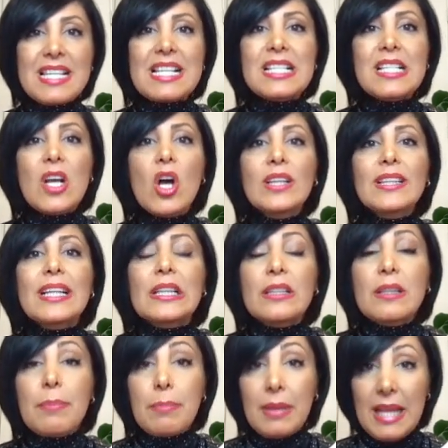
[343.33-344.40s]
is called
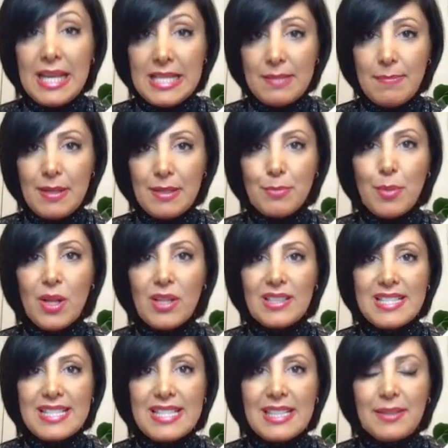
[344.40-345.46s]
replacement
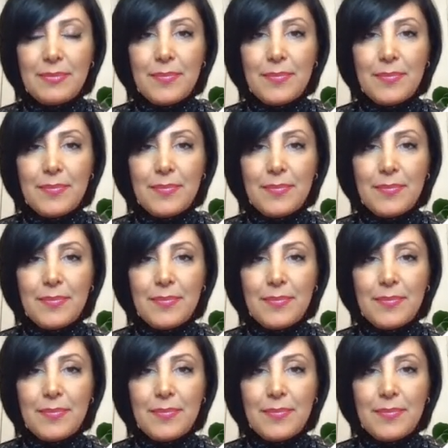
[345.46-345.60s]
policy.